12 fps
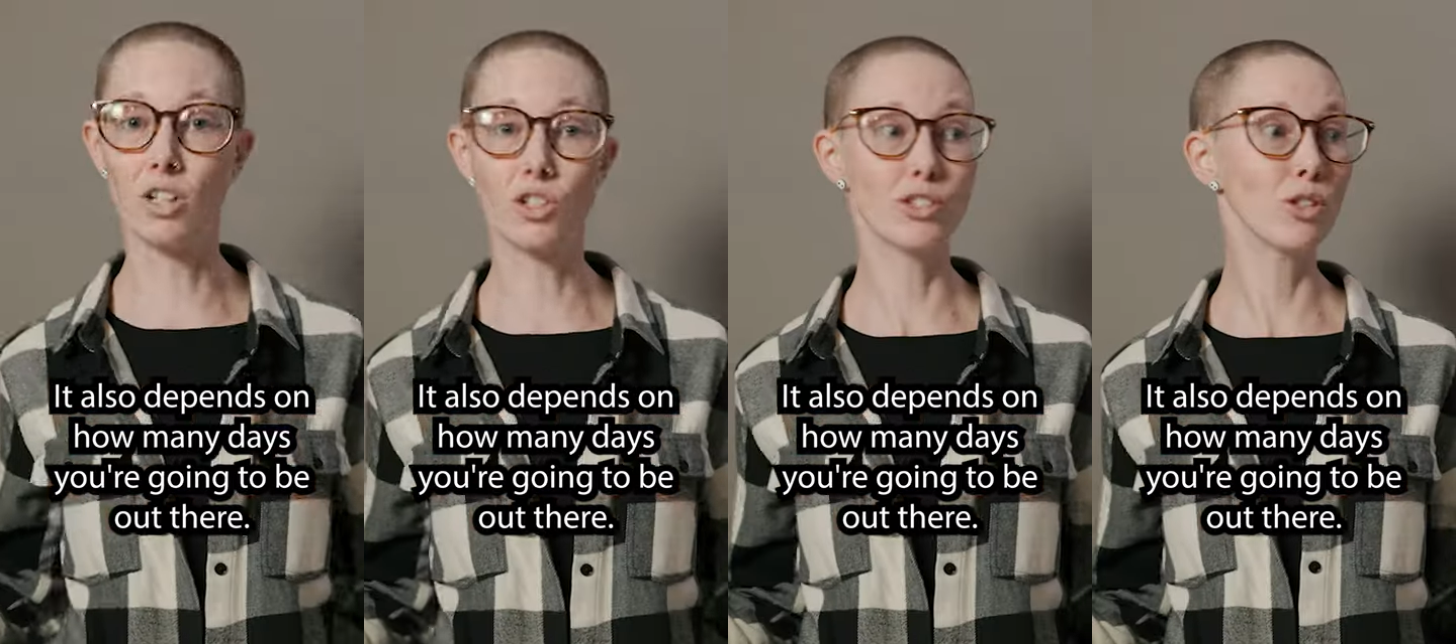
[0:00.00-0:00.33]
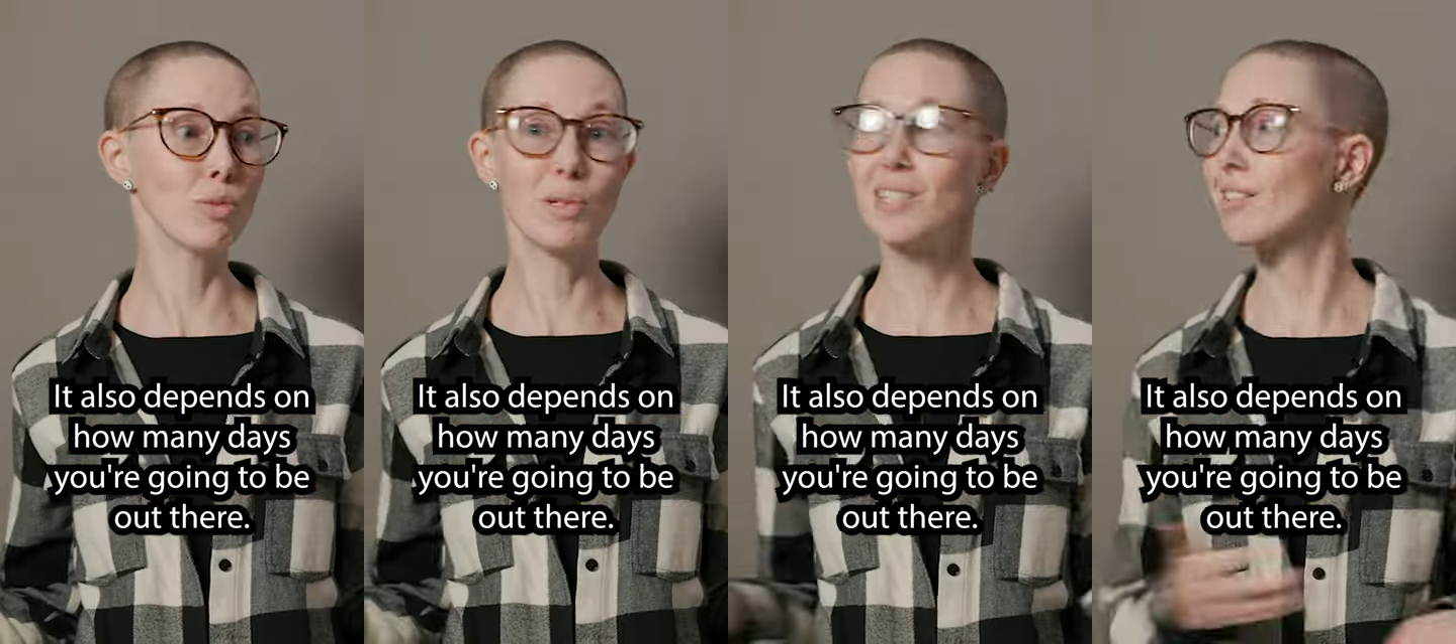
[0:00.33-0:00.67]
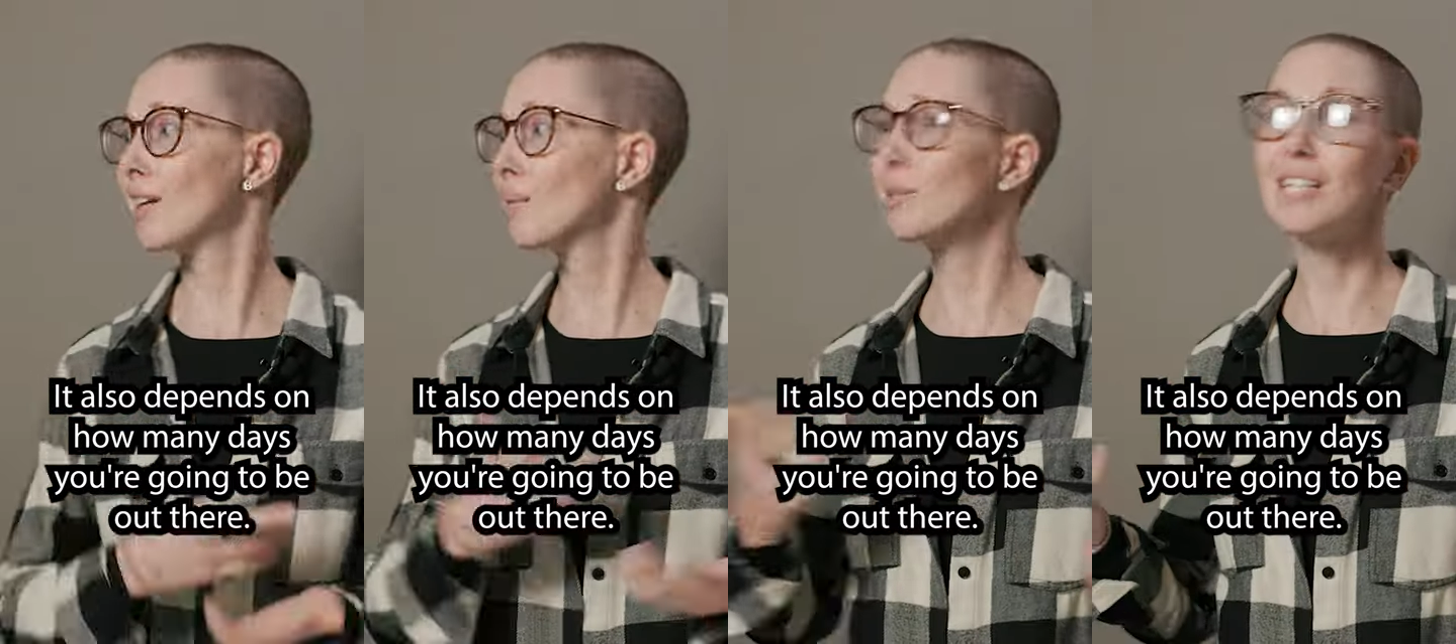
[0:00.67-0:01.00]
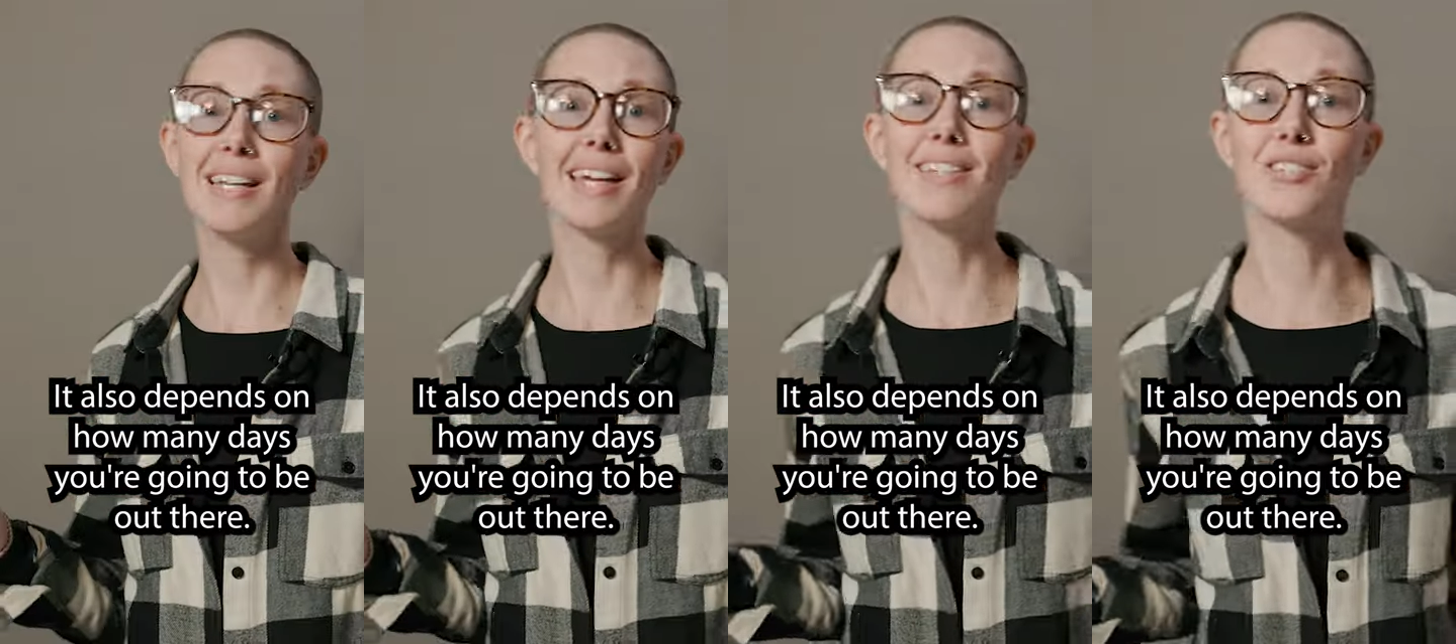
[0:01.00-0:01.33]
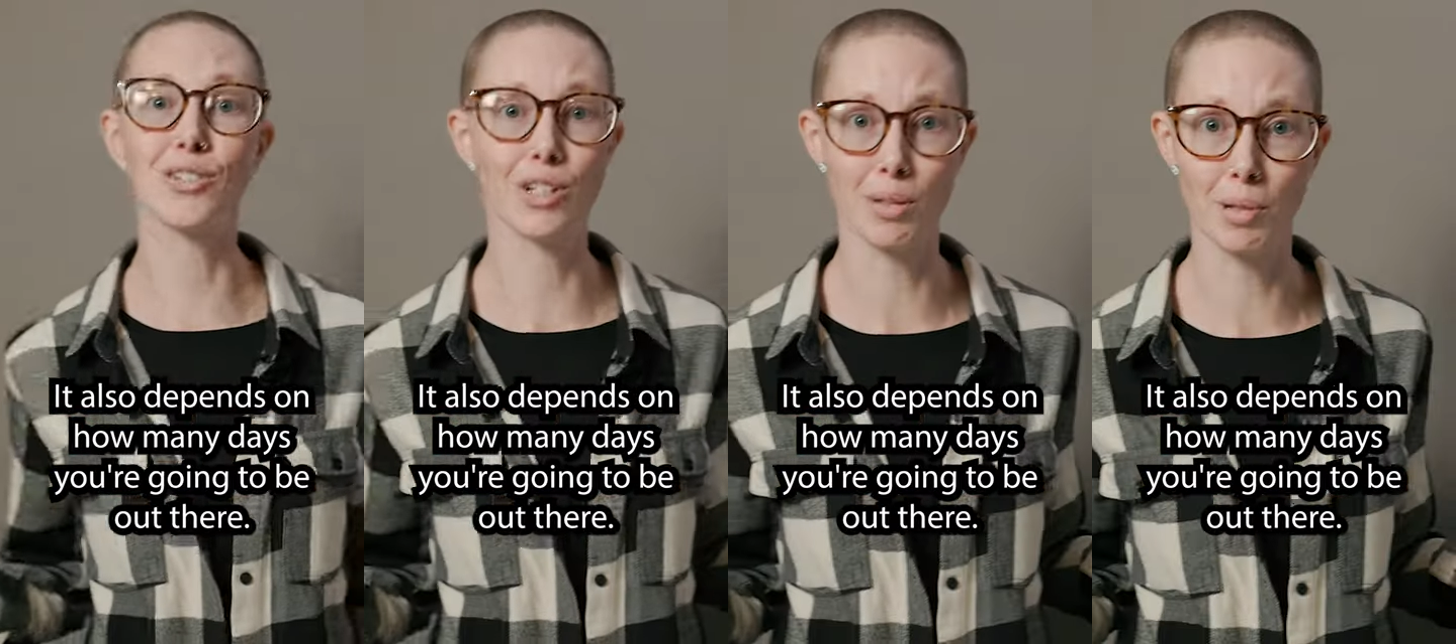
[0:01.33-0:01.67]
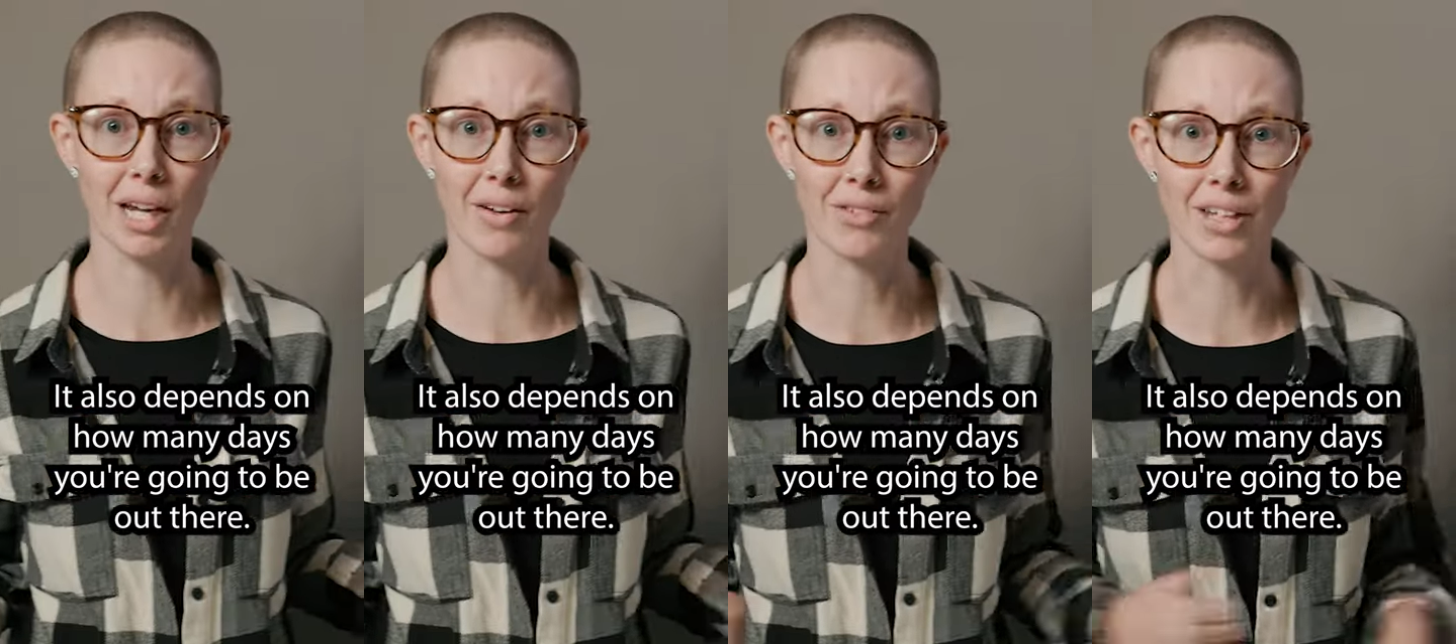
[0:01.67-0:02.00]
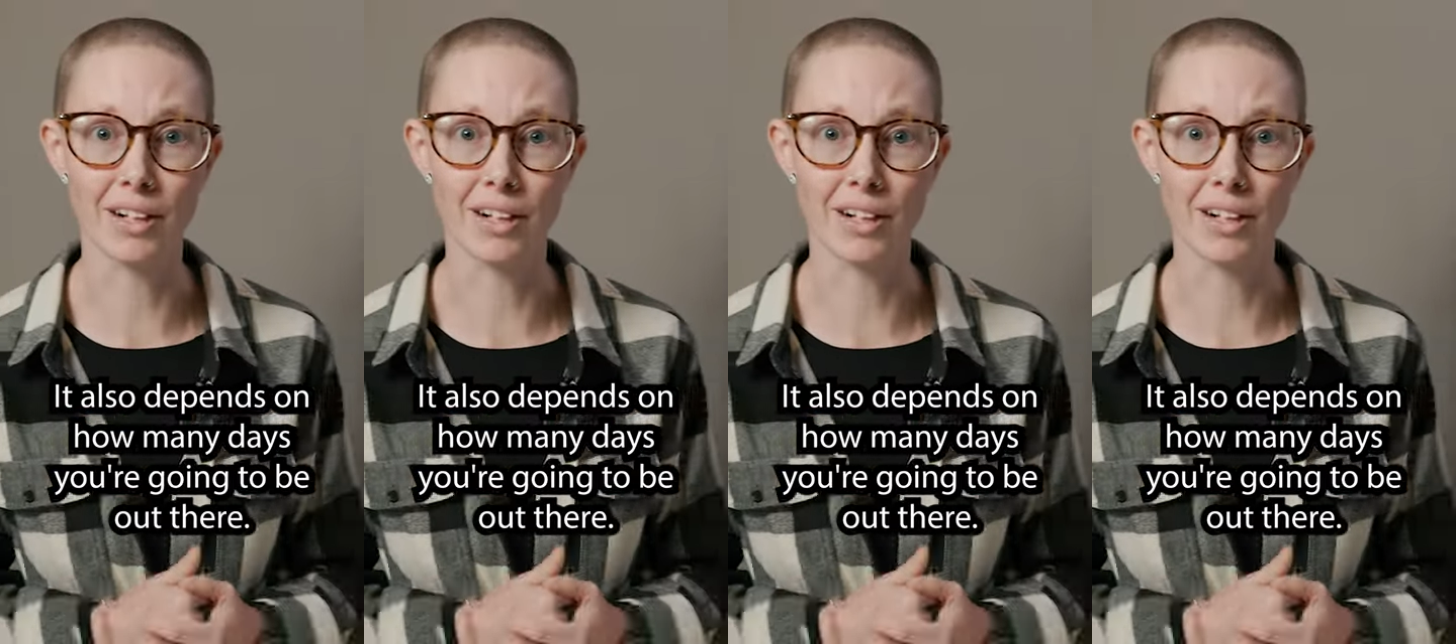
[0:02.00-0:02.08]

It also depends on how many days you're gonna be out